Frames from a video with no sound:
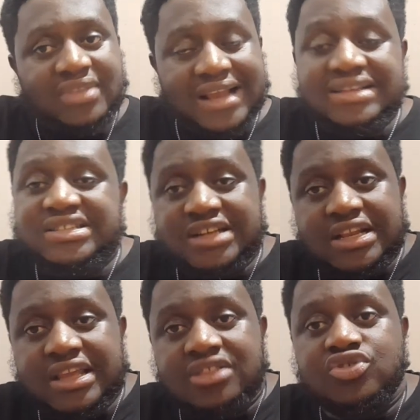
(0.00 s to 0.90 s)
that is
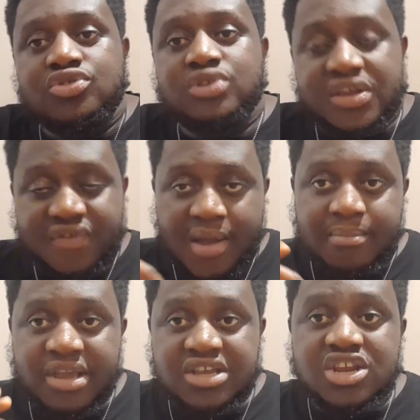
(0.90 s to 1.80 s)
related to you. If I'm
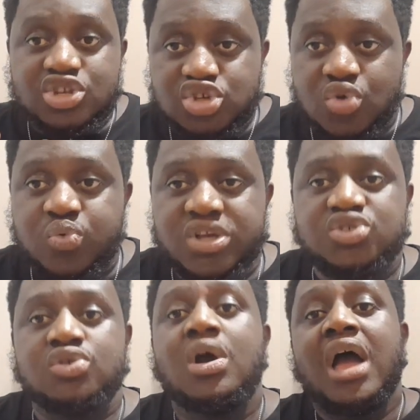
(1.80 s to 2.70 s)
making a joke with
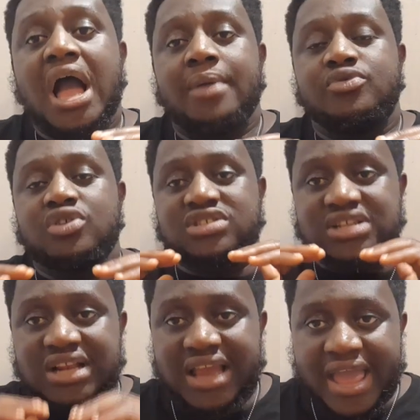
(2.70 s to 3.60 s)
you, I'm
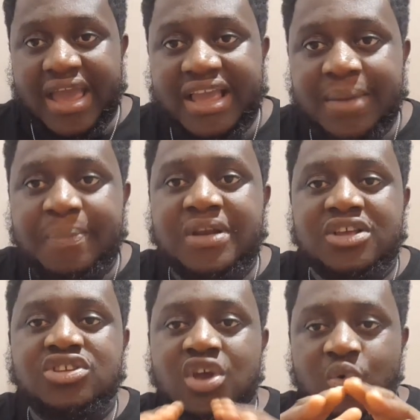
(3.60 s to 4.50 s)
just keeping
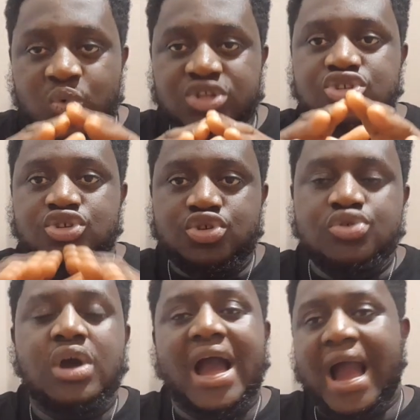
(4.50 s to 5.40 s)
it with
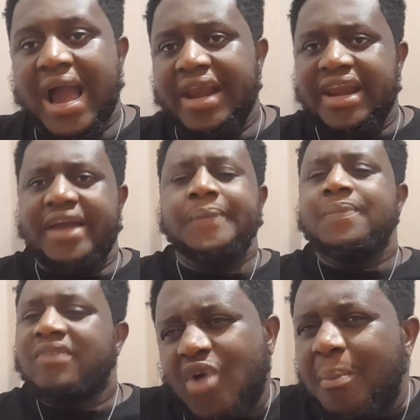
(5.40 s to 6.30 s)
you and I. A
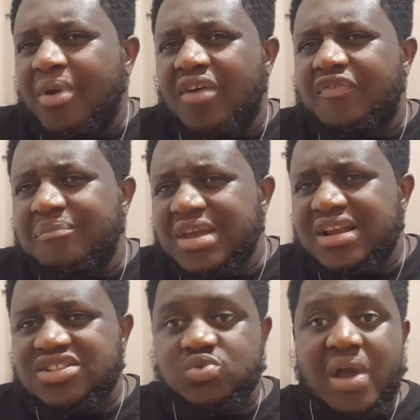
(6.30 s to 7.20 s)
couple of
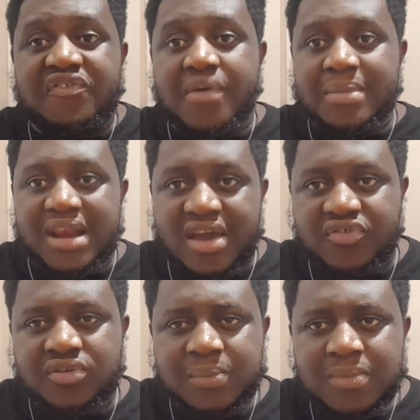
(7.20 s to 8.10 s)
minutes while Femi
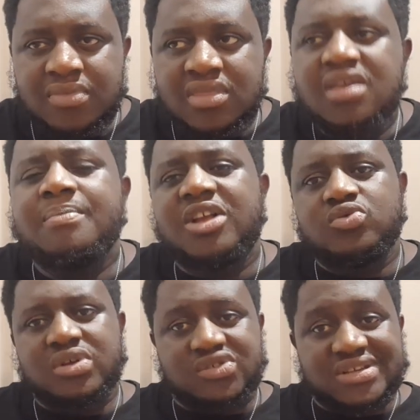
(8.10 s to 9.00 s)
left, the
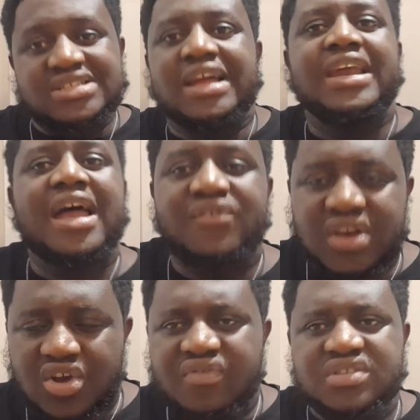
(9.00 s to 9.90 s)
Mbadiwe twins started
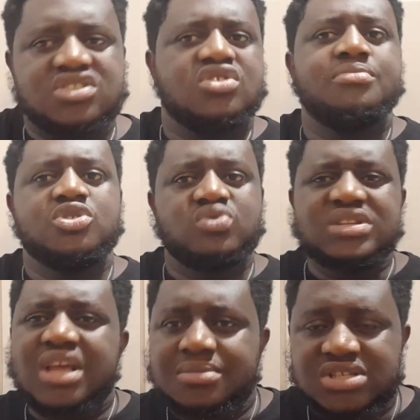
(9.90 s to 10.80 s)
having a conversation between
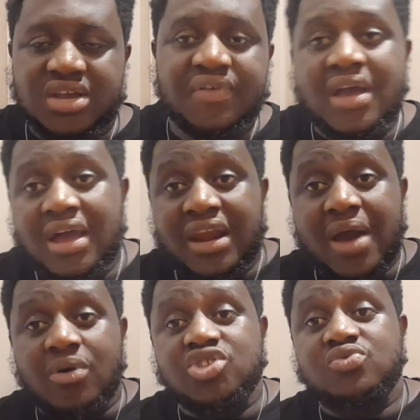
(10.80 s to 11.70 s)
themselves.
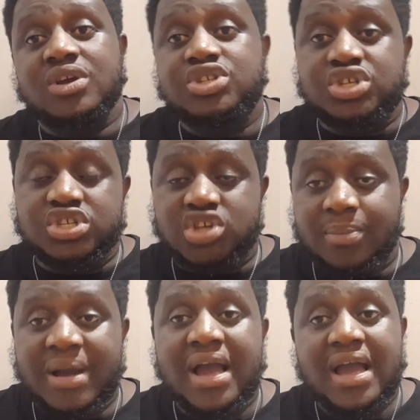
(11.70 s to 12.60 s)
That was when
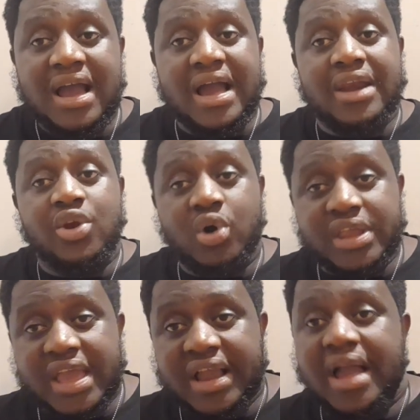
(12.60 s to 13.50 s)
Chizoba and
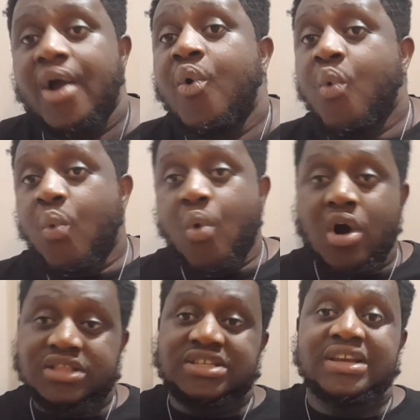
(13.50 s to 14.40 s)
Onyeka
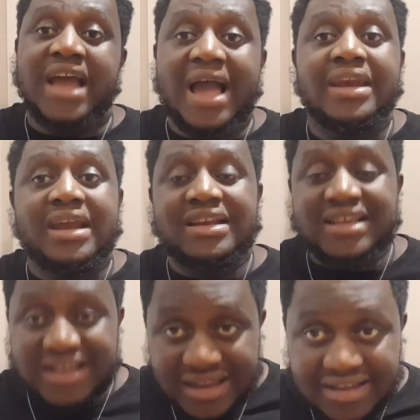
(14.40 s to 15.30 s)
walked in and then
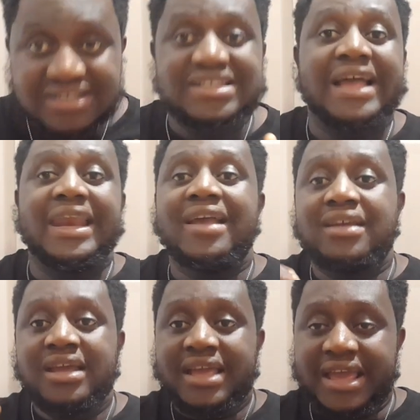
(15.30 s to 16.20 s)
they
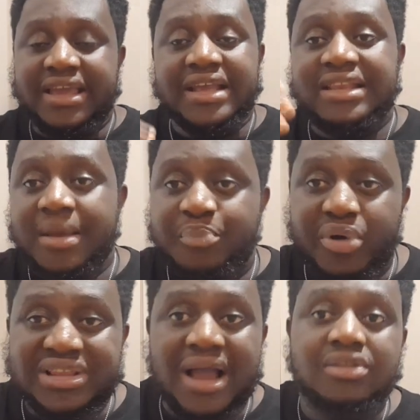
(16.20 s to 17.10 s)
started again. They
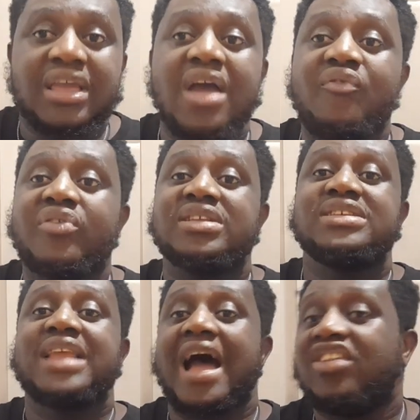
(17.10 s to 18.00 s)
brought out
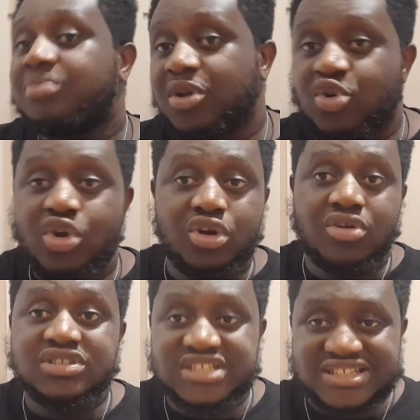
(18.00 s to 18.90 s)
everything that has been going
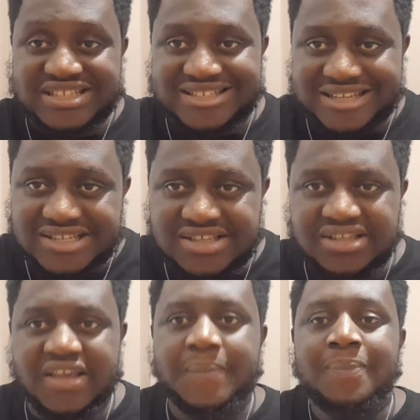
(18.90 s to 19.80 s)
on since
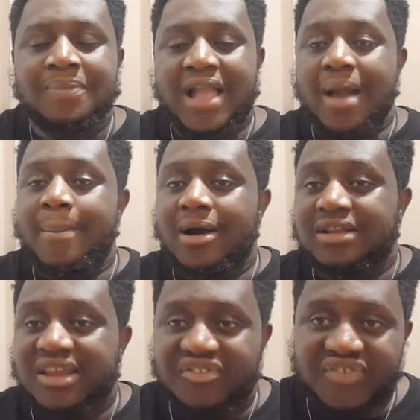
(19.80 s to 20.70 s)
yesterday
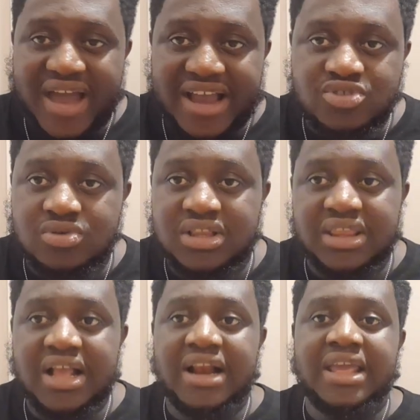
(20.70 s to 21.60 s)
about the fight with
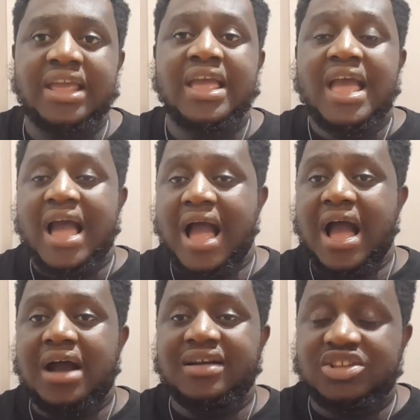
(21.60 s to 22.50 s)
Nelly,
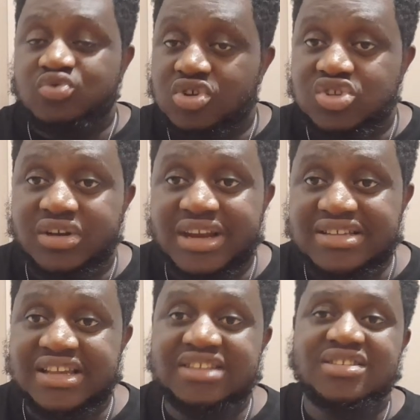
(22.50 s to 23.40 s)
how it was
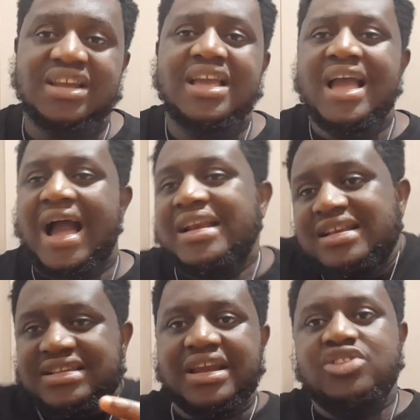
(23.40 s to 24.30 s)
unnecessary, and they
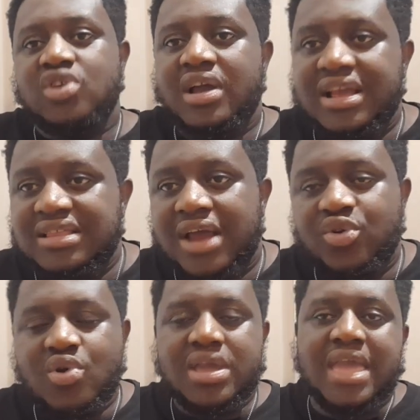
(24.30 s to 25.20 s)
started talking
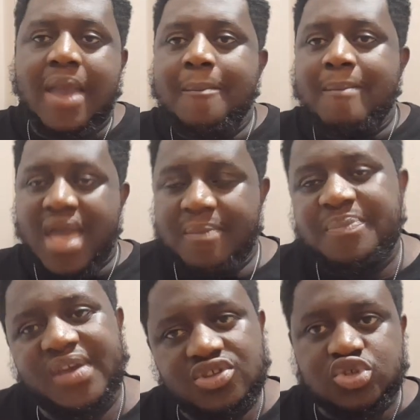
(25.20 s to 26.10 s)
that okay,
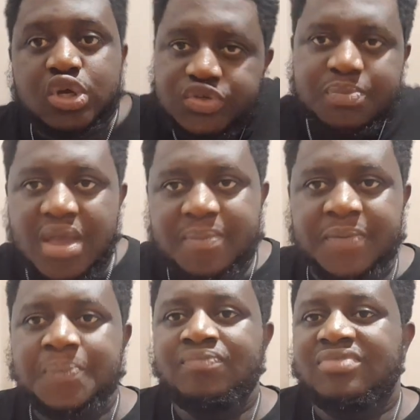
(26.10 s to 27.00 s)
maybe, just
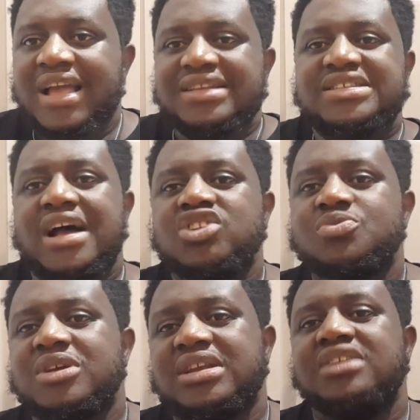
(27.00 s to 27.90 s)
maybe, that these
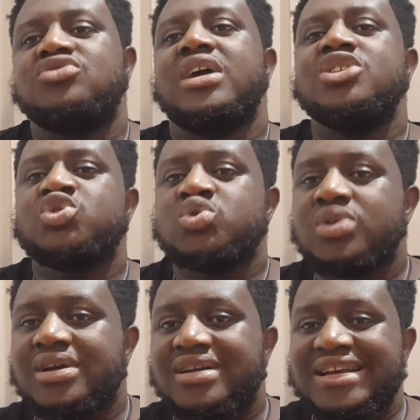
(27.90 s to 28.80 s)
housemates are trying to
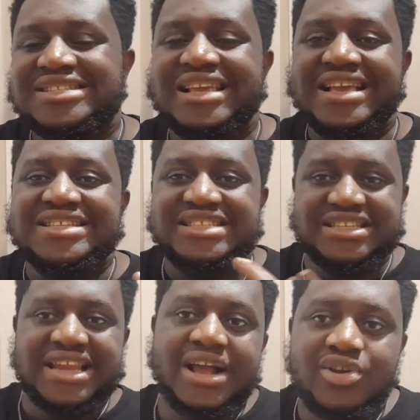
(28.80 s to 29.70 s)
create a
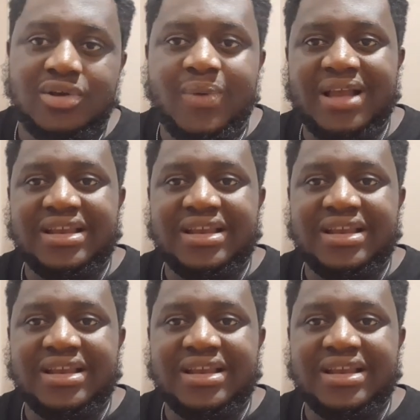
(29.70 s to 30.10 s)
scenario where